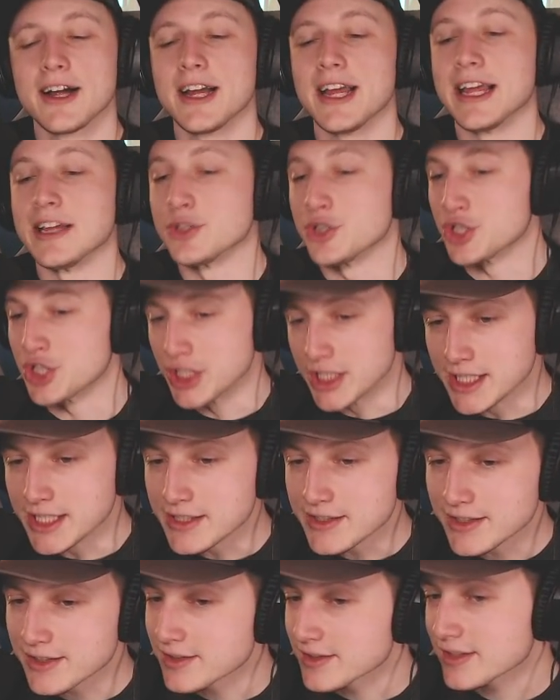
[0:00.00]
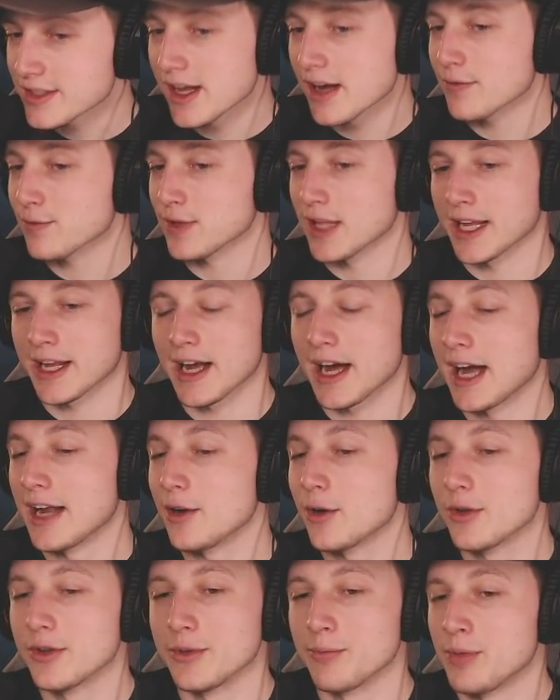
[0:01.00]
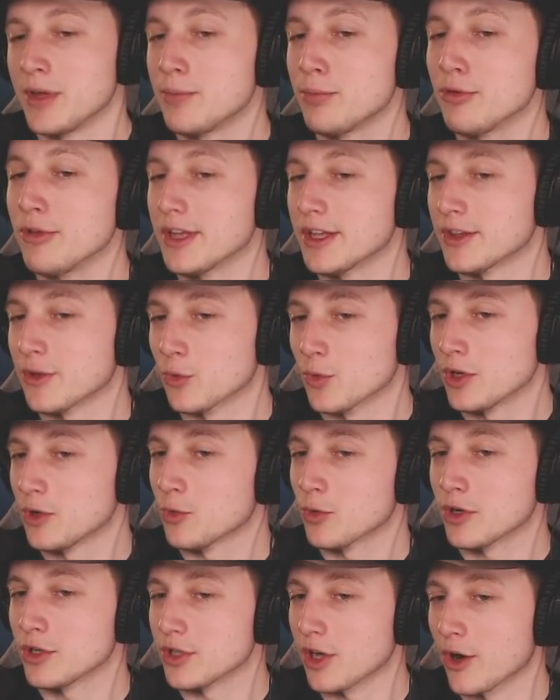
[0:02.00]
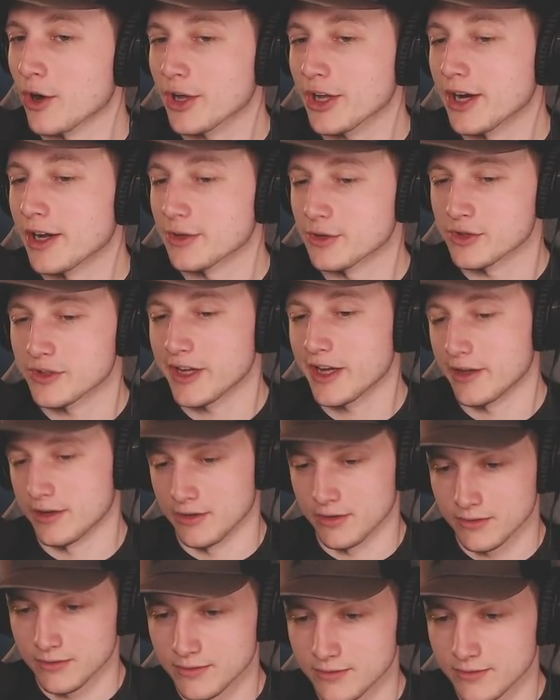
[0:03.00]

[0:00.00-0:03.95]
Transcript: and cheese and stuff, like I don't, people in the real world aren't going to understand.